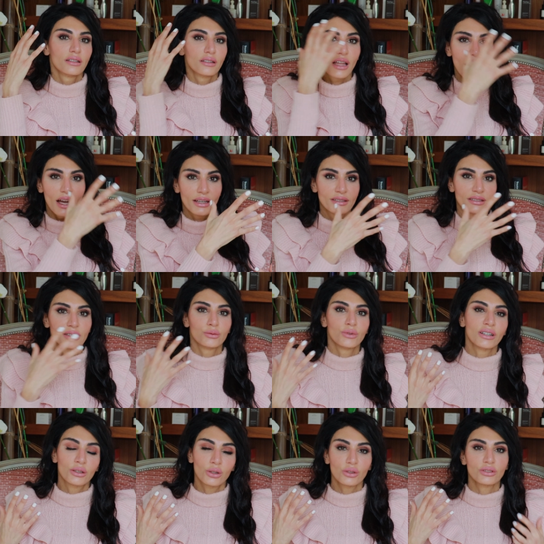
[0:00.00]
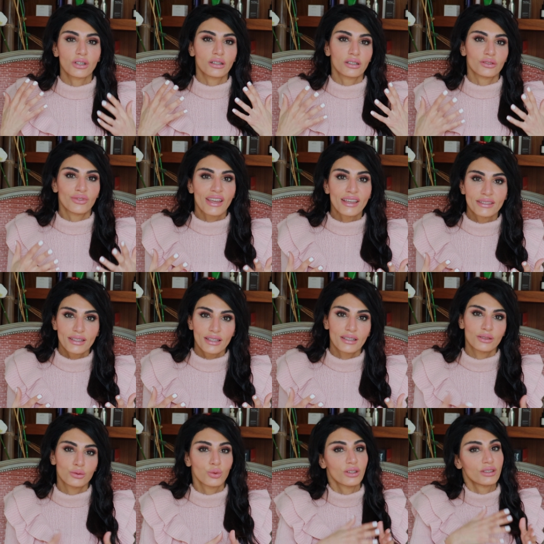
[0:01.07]
lines and wrinkles on our
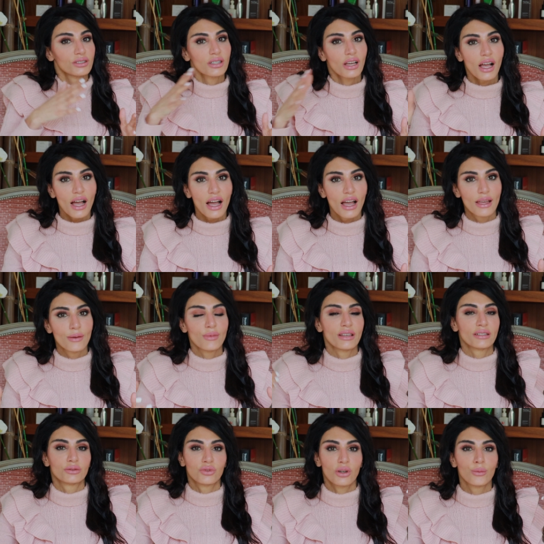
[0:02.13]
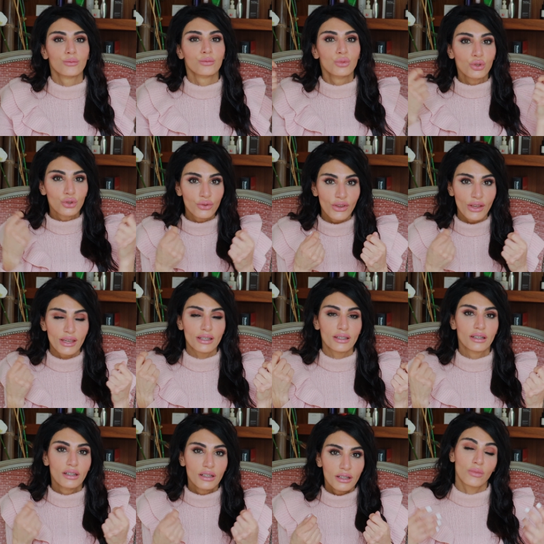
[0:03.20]
faces with time, is from
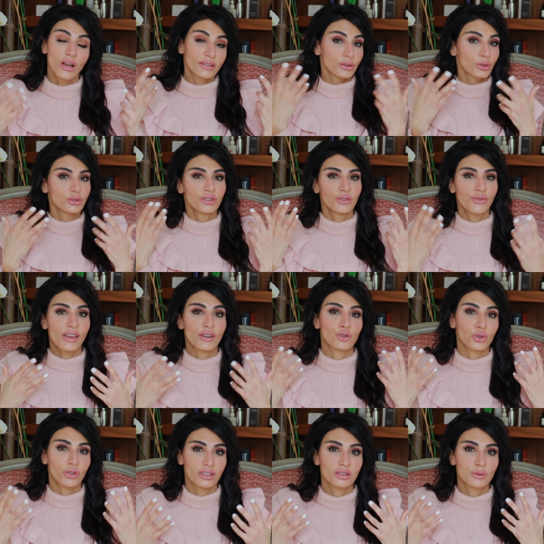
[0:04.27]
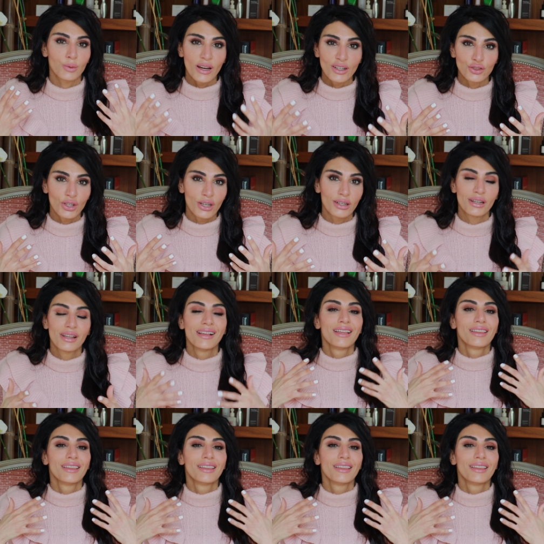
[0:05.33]
moving muscles of facial expression